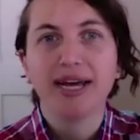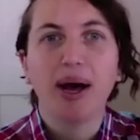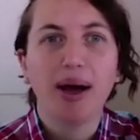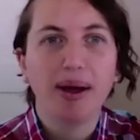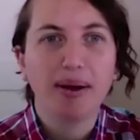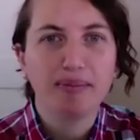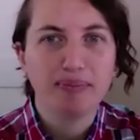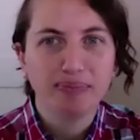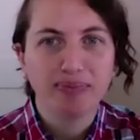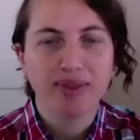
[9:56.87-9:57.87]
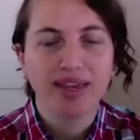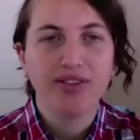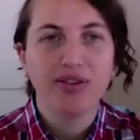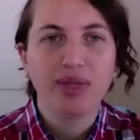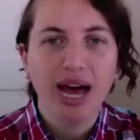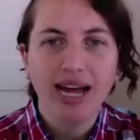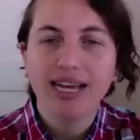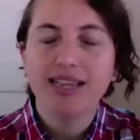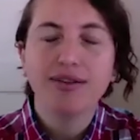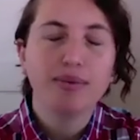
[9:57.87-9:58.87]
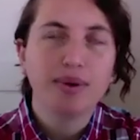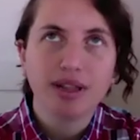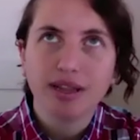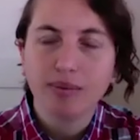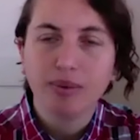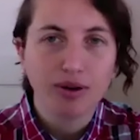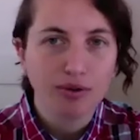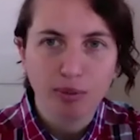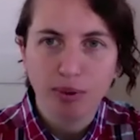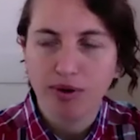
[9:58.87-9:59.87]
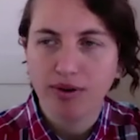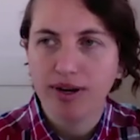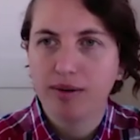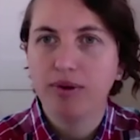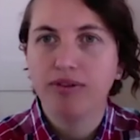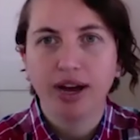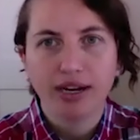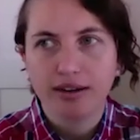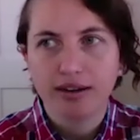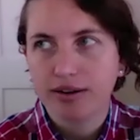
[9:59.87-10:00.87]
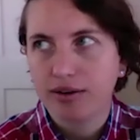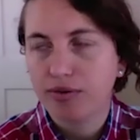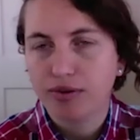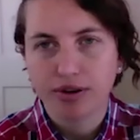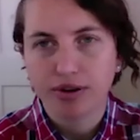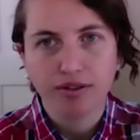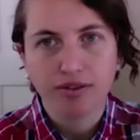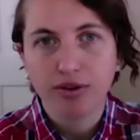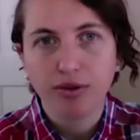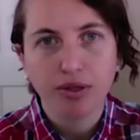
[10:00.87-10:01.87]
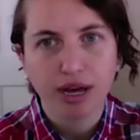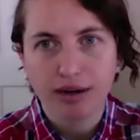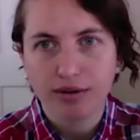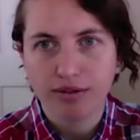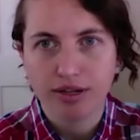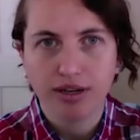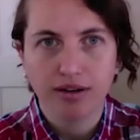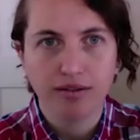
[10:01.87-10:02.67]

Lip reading: So that it's a really wonderful program. We've had over 2,000